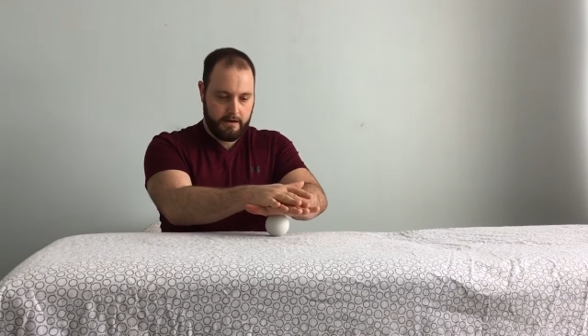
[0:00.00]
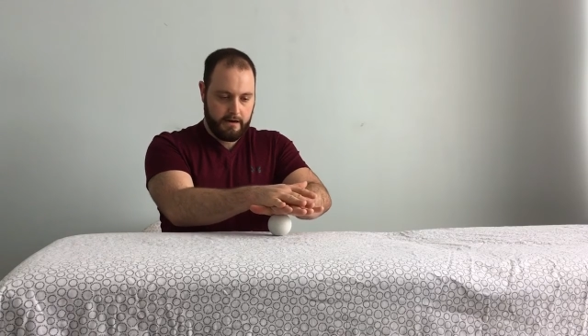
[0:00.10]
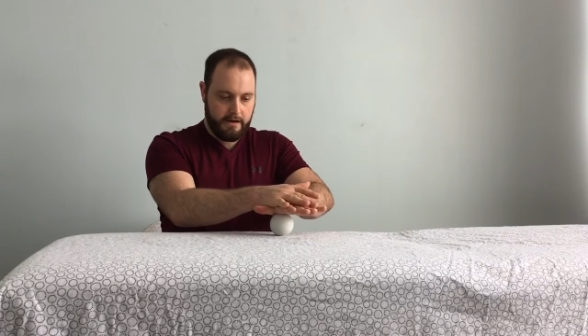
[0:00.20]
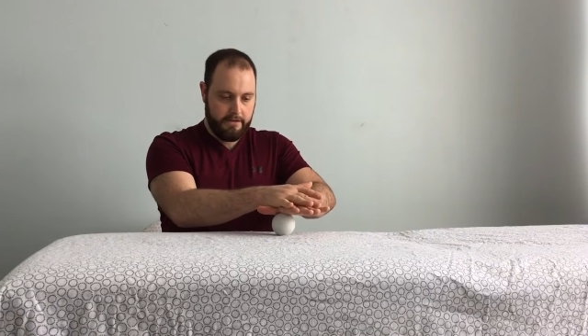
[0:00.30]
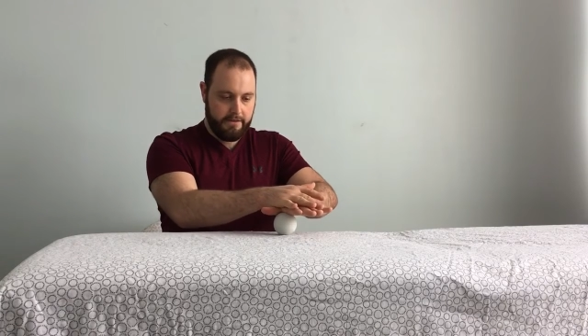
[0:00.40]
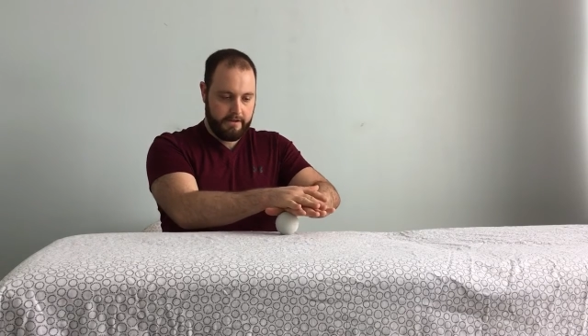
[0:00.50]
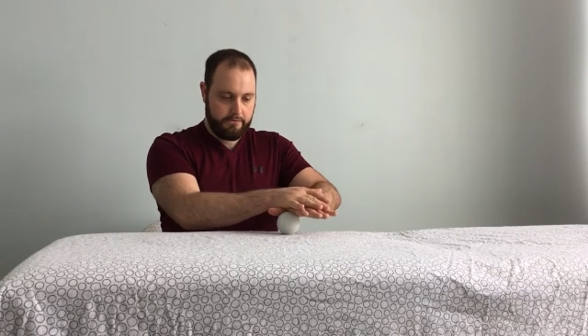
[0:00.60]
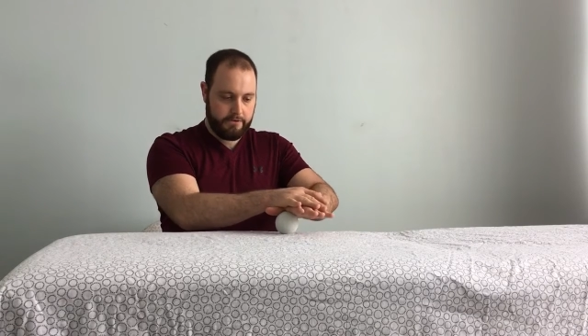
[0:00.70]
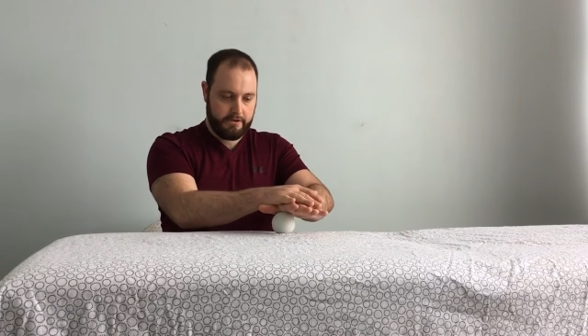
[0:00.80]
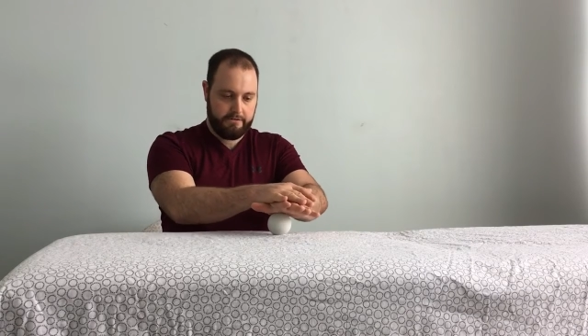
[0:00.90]
And then
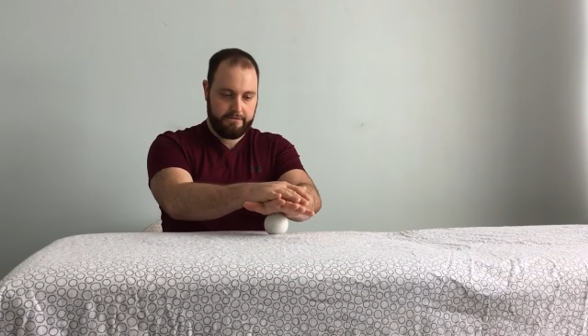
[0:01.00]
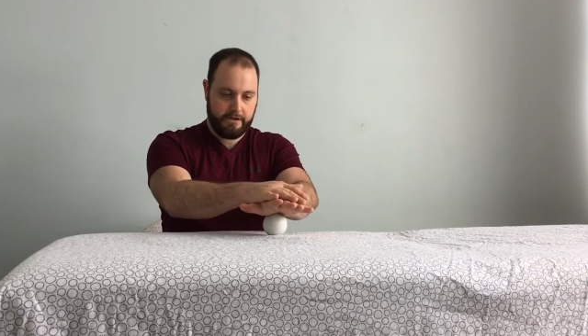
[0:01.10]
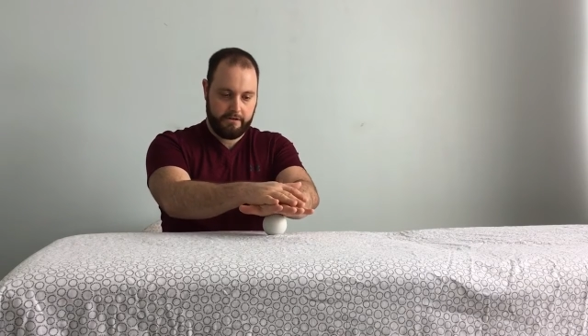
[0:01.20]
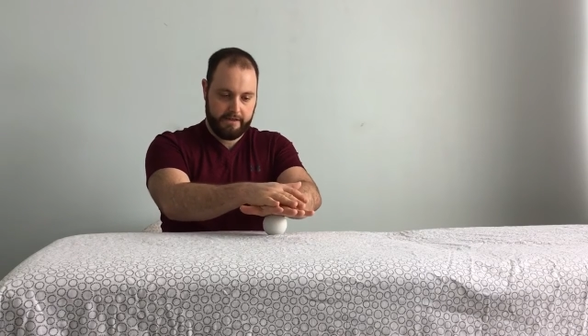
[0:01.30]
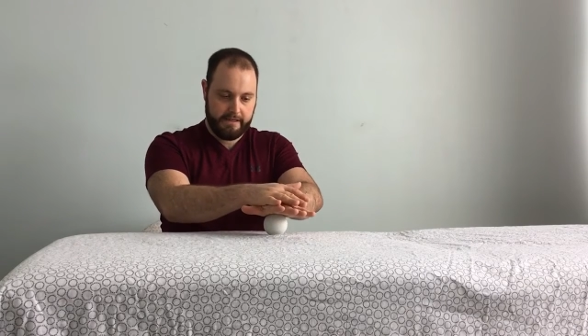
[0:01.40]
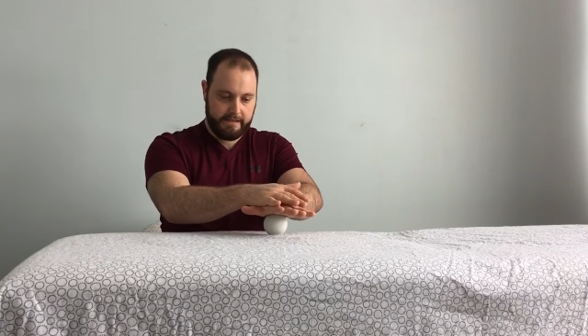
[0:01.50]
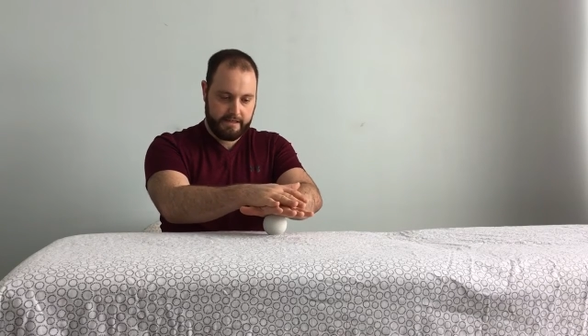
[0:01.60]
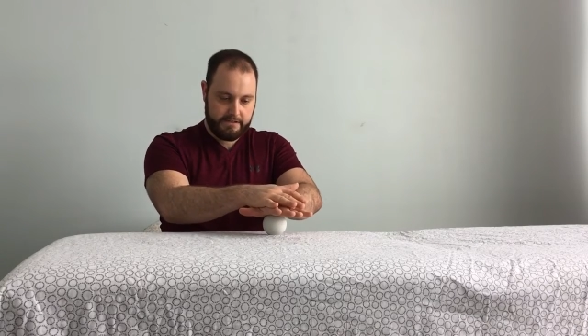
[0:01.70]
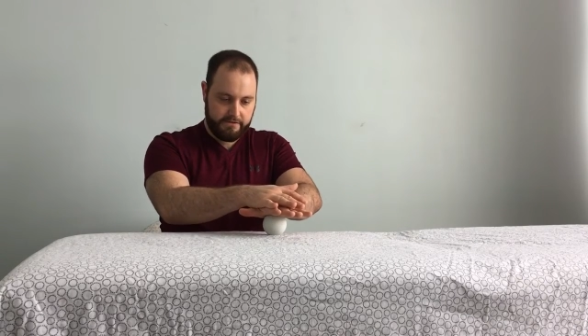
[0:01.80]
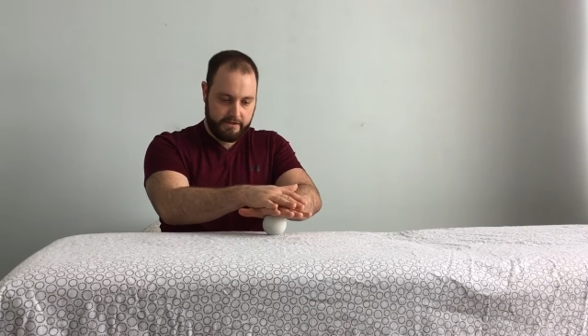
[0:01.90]
we're going to follow the
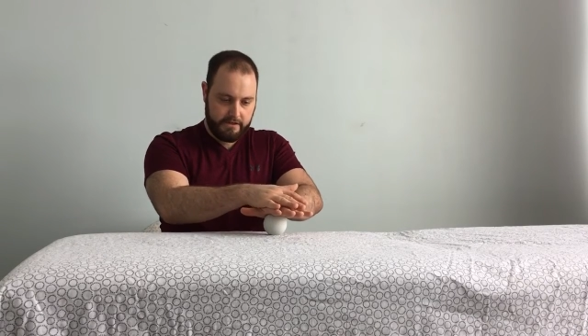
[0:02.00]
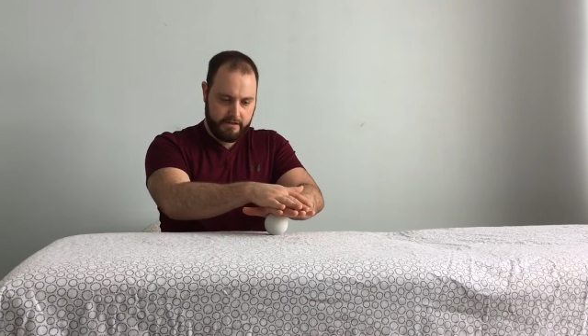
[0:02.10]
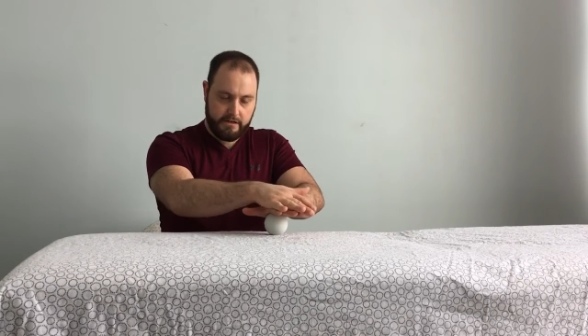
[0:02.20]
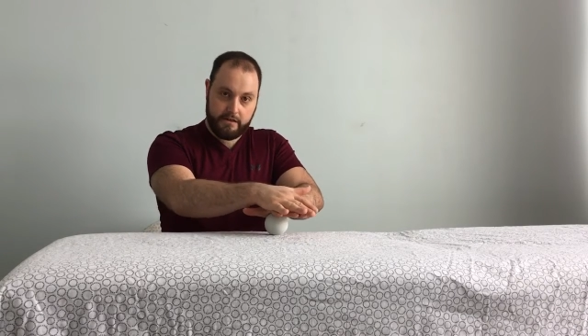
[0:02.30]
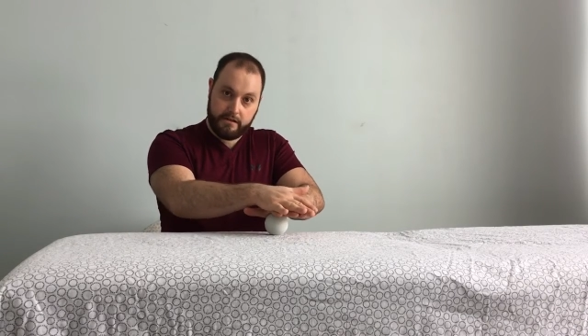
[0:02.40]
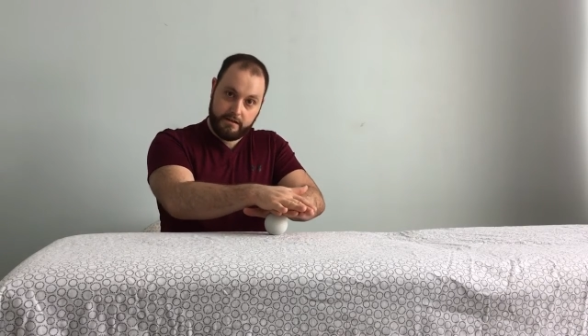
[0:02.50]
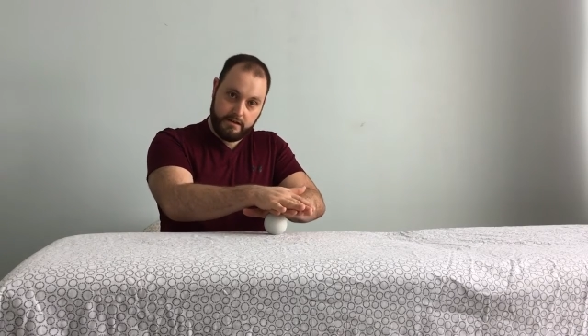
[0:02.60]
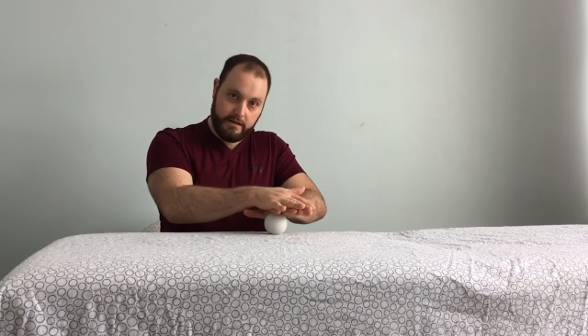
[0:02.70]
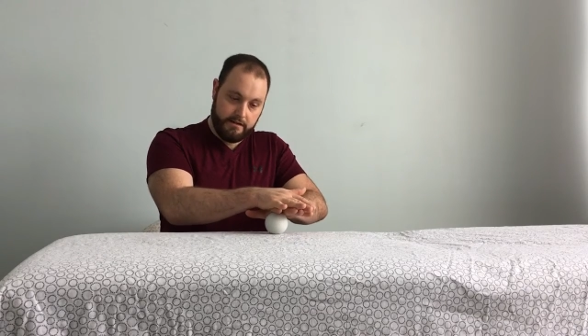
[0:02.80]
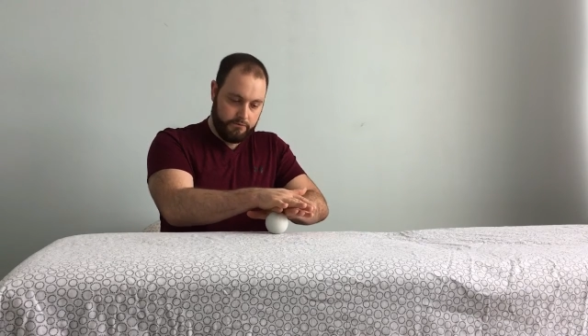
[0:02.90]
index finger
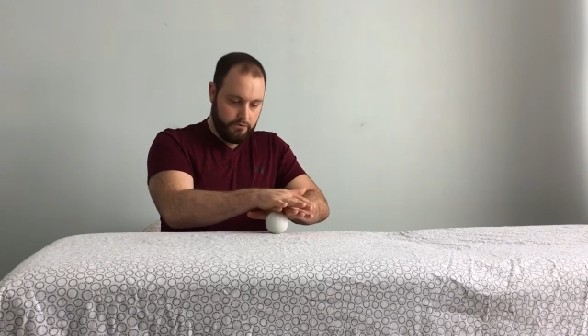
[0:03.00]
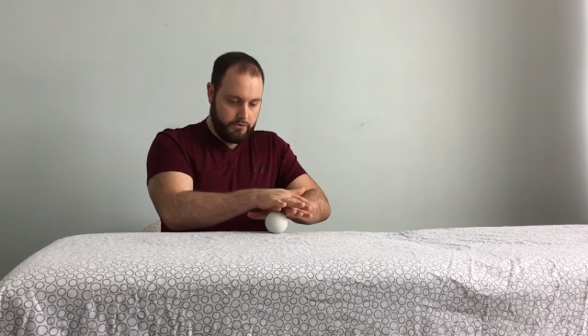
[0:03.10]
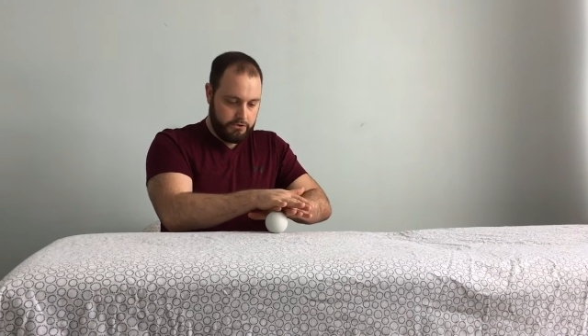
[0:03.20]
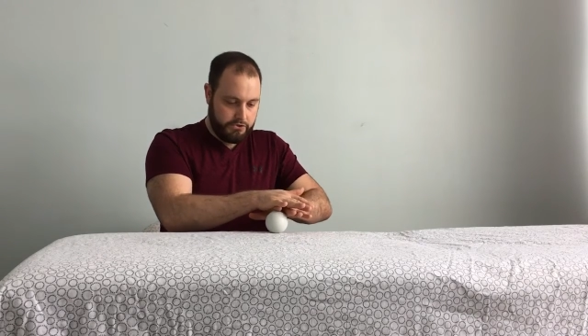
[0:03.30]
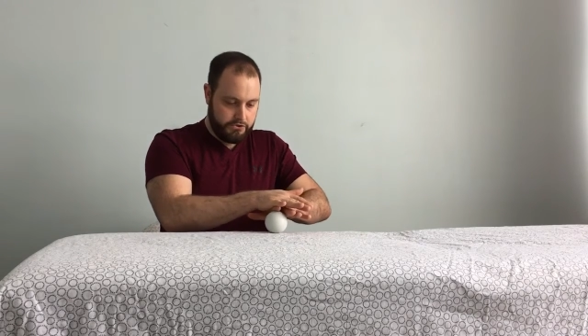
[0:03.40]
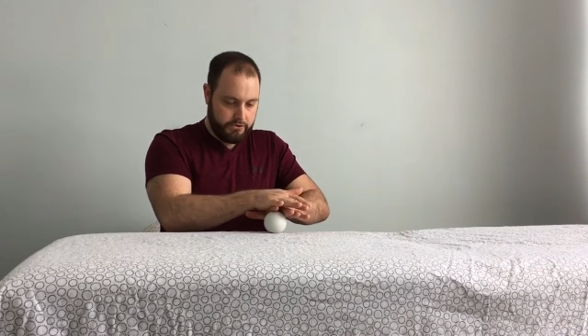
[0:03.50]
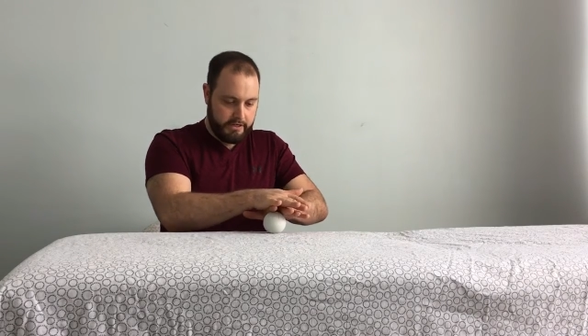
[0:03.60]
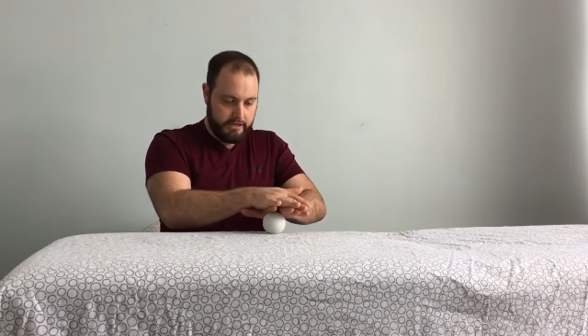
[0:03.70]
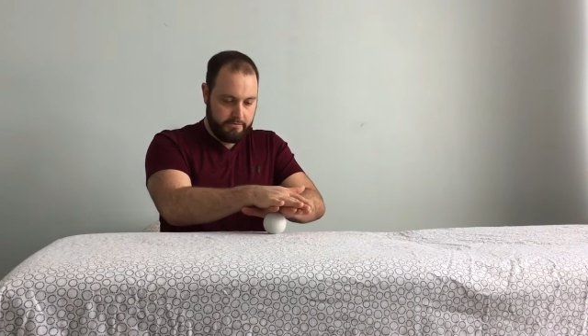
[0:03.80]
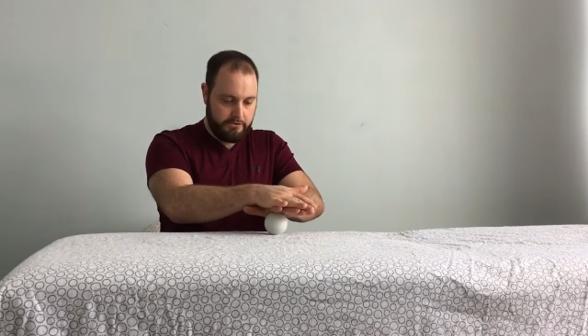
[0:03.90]
and roll straight
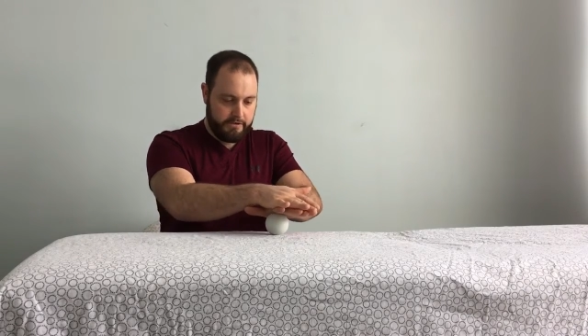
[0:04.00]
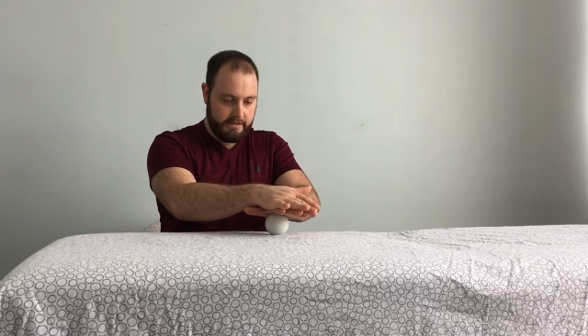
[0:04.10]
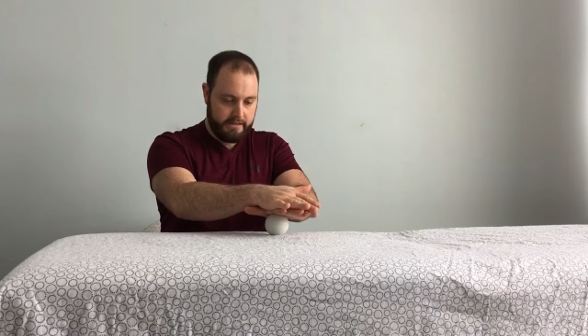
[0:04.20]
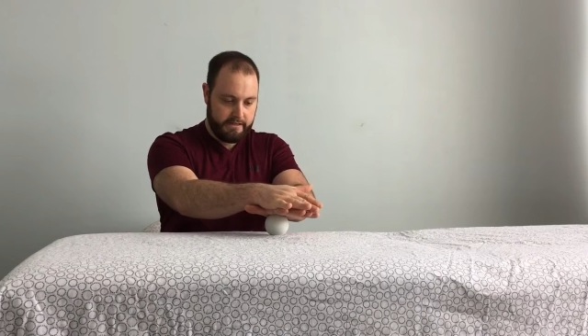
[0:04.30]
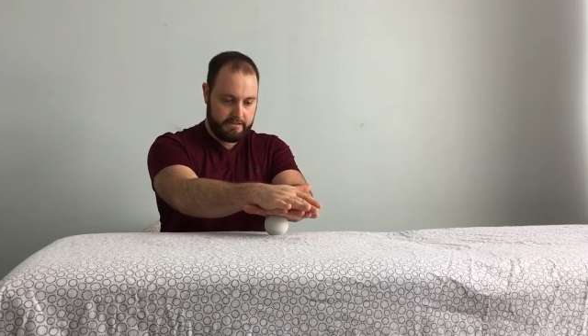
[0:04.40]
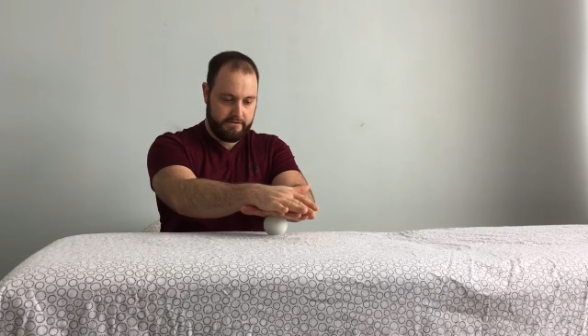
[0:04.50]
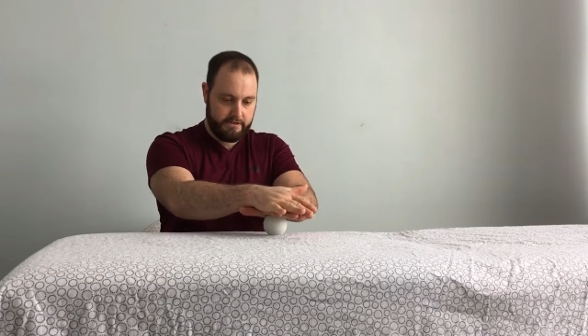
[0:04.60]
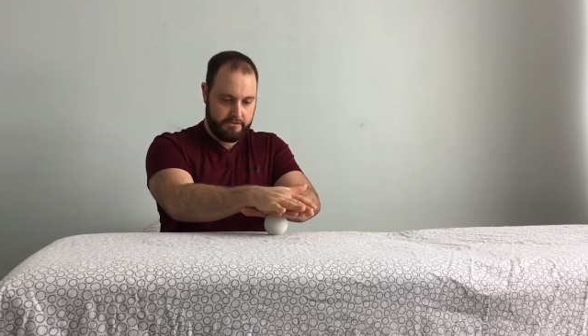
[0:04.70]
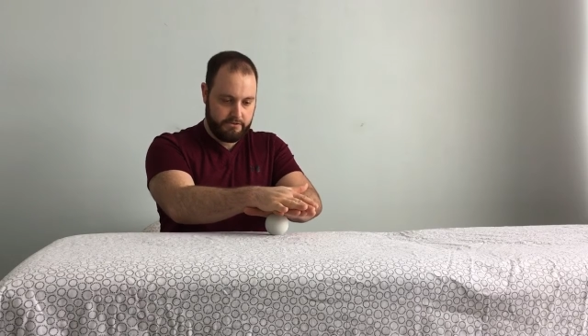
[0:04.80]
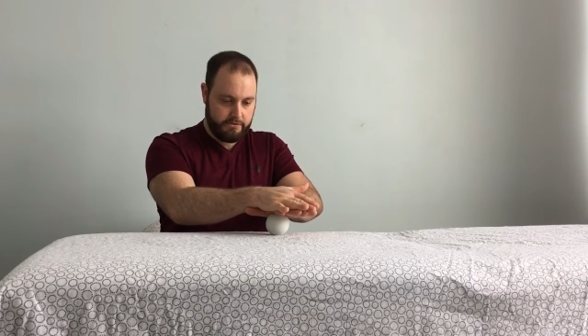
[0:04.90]
up through the index
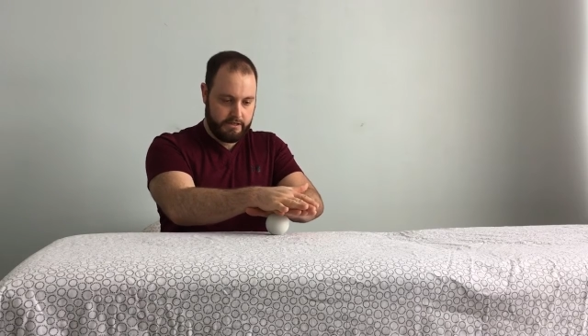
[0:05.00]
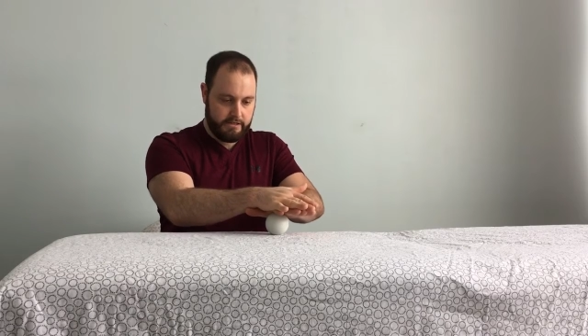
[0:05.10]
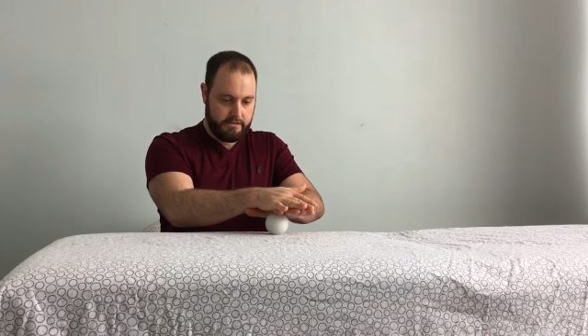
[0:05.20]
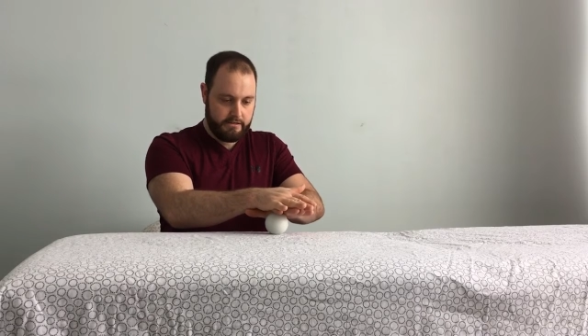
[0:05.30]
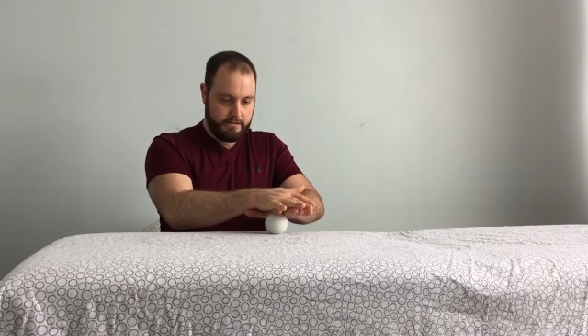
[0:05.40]
finger as well.